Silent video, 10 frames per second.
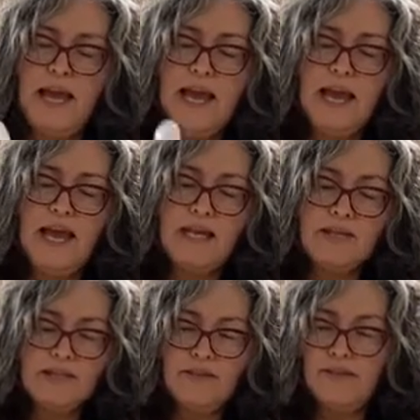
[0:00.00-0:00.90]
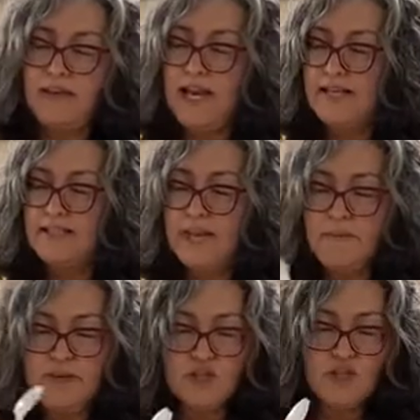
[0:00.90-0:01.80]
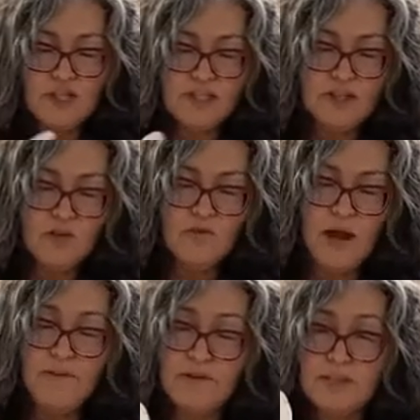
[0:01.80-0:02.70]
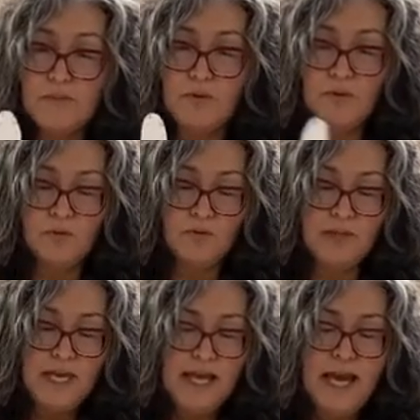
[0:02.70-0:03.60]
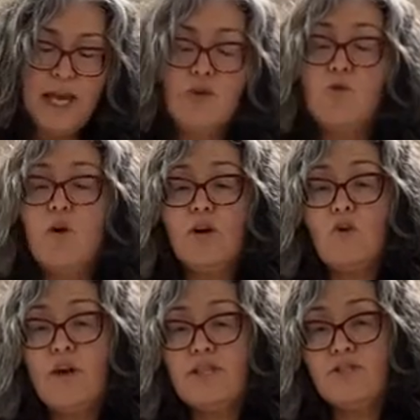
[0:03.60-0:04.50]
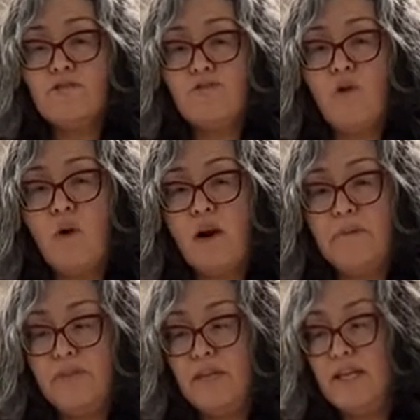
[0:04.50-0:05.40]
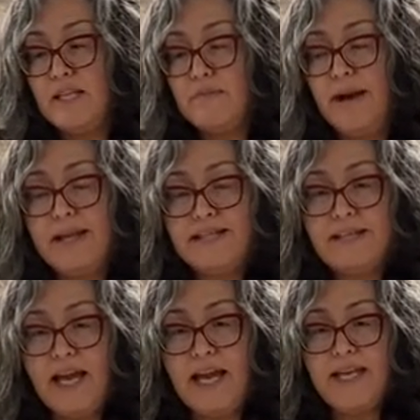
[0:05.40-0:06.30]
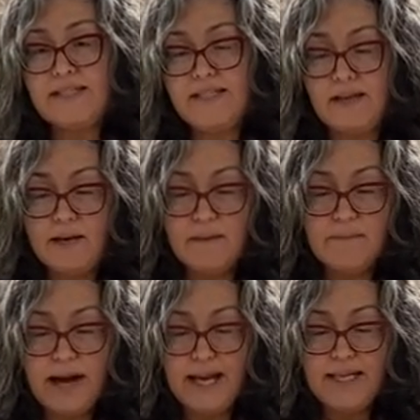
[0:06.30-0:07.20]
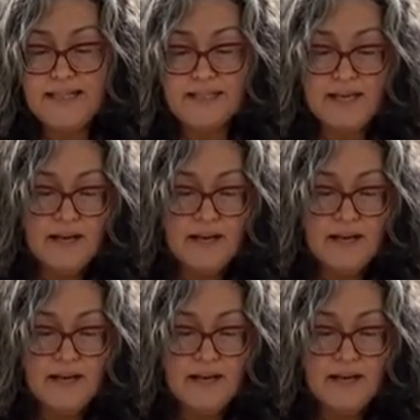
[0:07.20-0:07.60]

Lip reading: And the next step is just to grab a spoon, and you are going to form these bite-sized bites